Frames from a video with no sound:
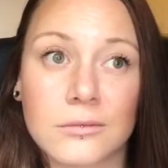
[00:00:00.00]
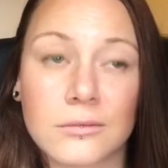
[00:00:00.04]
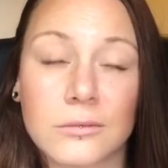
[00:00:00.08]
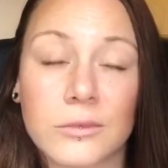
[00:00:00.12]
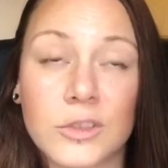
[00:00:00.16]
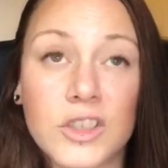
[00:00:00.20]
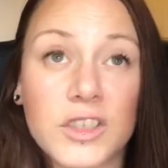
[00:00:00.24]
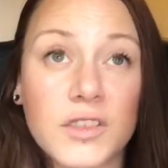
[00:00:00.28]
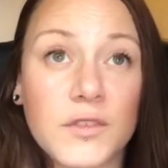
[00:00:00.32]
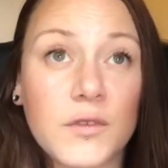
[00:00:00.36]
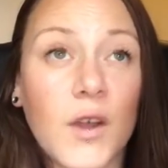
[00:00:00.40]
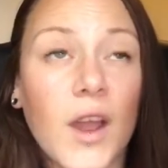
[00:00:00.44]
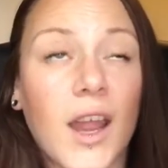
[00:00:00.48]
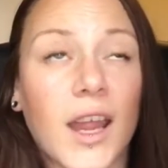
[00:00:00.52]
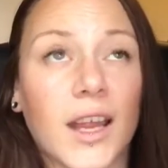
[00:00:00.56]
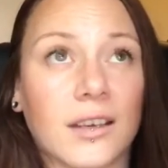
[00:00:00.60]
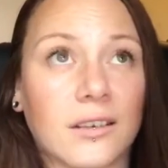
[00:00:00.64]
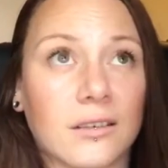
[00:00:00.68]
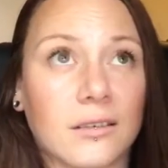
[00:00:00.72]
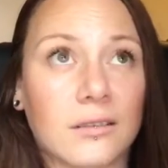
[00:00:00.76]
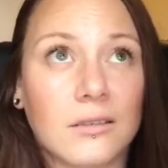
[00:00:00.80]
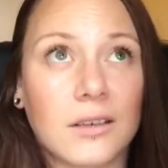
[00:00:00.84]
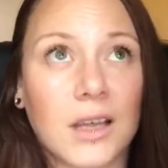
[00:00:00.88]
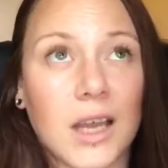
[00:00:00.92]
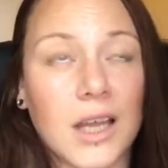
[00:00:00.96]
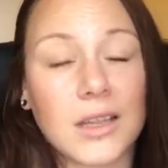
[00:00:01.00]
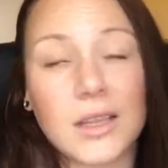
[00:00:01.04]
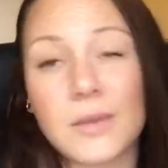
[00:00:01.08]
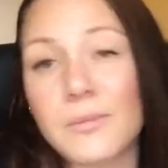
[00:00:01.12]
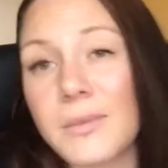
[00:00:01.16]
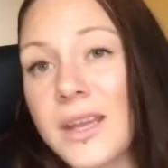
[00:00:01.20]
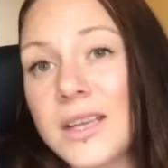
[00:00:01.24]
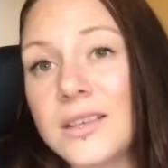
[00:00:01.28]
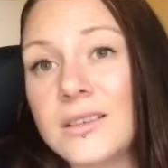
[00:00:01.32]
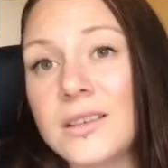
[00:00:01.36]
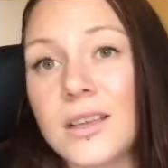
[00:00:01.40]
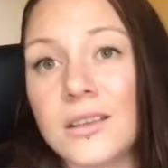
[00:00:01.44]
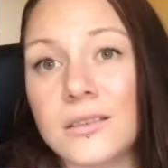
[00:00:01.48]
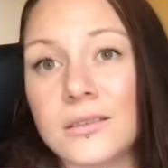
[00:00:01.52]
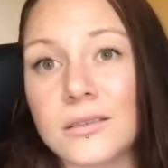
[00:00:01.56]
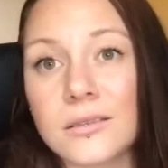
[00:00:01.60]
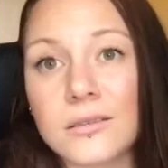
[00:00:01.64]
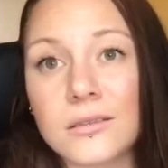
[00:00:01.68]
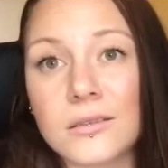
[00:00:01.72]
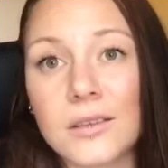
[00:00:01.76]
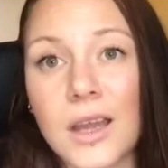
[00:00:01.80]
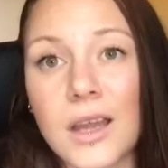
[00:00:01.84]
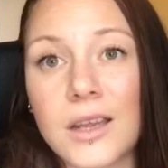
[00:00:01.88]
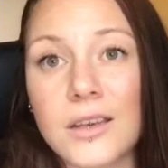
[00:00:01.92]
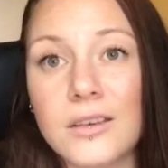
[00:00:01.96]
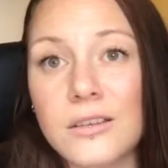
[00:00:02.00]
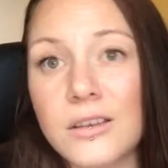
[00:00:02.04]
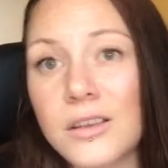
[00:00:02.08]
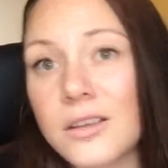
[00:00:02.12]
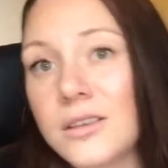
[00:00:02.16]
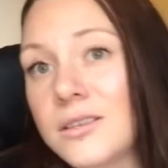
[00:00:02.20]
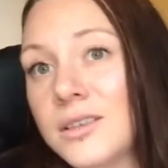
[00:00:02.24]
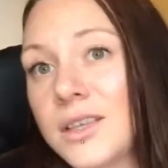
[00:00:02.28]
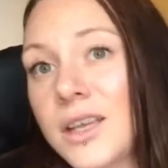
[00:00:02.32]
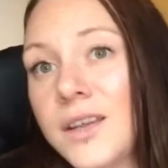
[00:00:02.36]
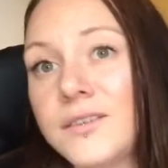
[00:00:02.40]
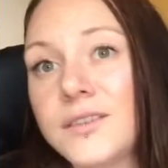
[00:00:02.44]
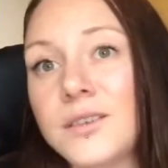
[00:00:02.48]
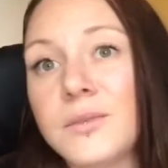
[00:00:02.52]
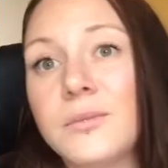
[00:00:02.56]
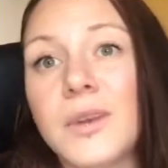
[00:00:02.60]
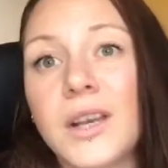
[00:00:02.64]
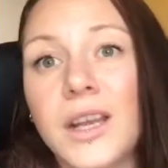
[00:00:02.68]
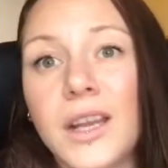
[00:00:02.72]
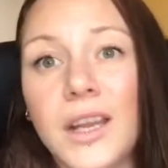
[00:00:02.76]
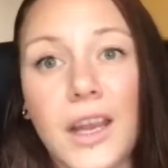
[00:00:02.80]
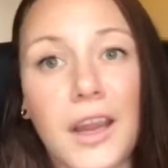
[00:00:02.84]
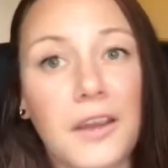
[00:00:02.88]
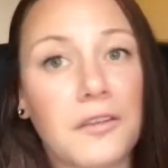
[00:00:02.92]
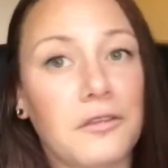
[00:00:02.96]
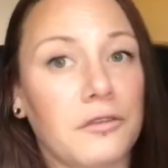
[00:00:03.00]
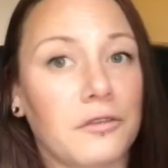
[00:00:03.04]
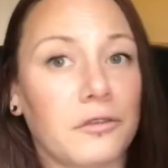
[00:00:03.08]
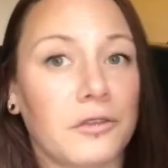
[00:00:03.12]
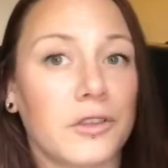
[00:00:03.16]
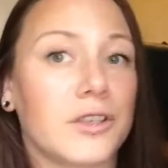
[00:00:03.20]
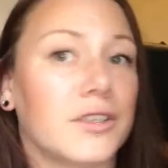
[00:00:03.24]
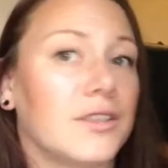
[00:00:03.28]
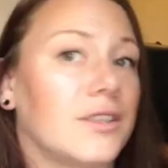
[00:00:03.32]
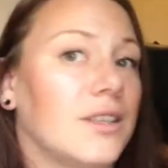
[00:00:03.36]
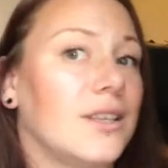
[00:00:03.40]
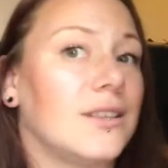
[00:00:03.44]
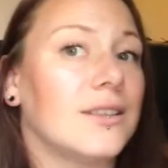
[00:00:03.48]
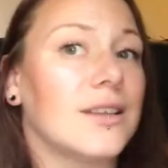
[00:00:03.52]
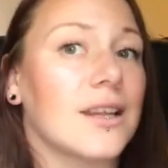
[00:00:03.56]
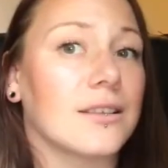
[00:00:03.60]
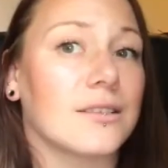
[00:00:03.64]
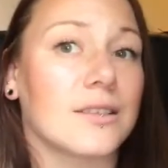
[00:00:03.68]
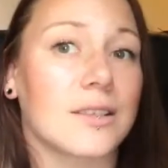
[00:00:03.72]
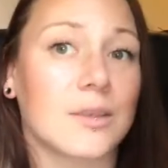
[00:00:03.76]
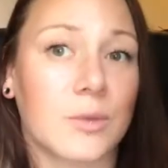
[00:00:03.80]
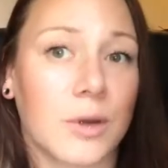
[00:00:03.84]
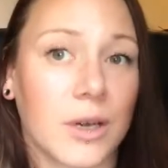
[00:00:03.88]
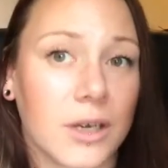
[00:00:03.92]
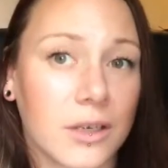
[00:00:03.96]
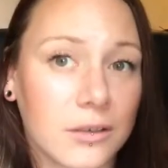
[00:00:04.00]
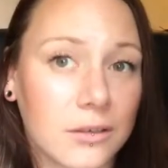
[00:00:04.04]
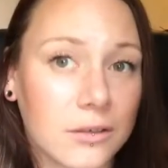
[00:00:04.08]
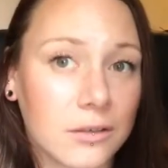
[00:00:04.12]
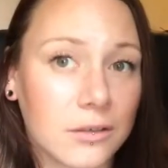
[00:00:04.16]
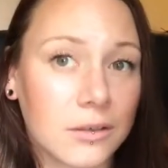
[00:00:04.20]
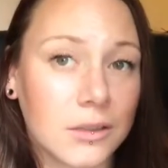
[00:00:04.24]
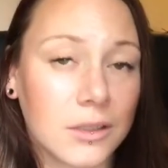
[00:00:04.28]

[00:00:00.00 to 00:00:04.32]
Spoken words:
which is fine, and that makes sense, and you're going to save some money if the disease hasn't spread.